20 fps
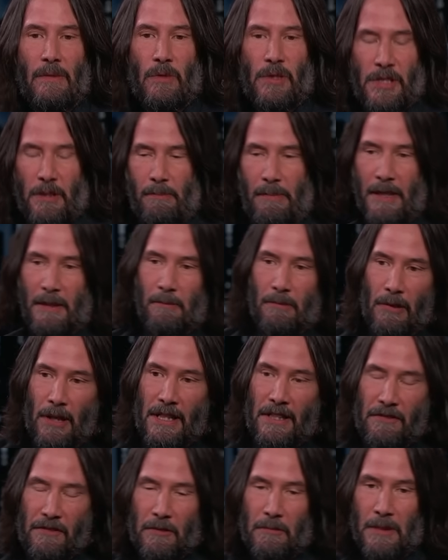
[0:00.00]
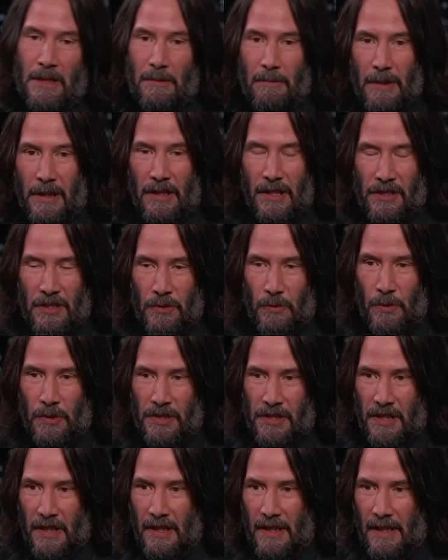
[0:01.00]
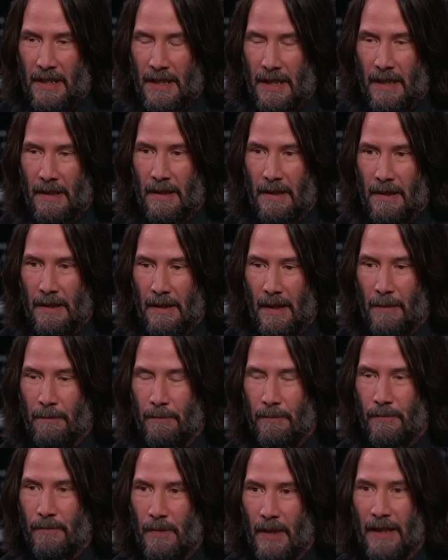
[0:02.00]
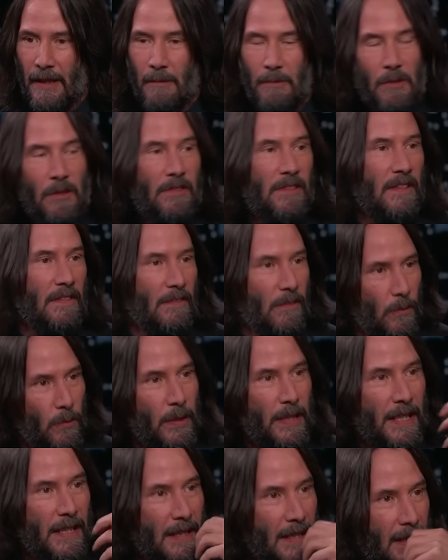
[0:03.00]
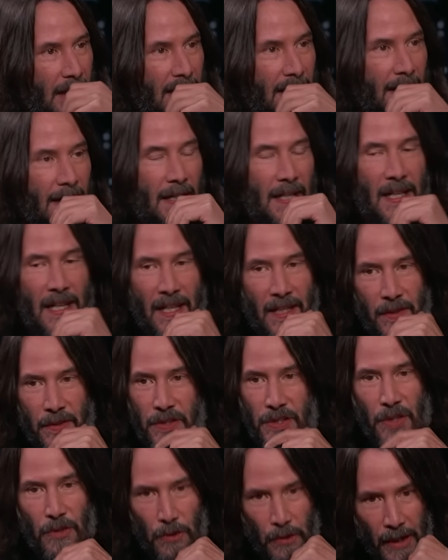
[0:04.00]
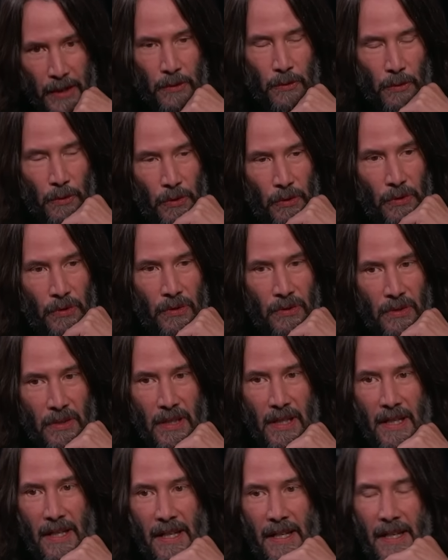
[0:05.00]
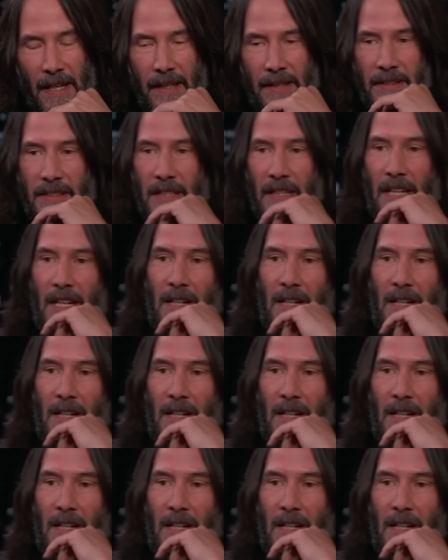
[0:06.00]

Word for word: it was a big break for me because it was like a movie of the week. Yeah. It was a great role. And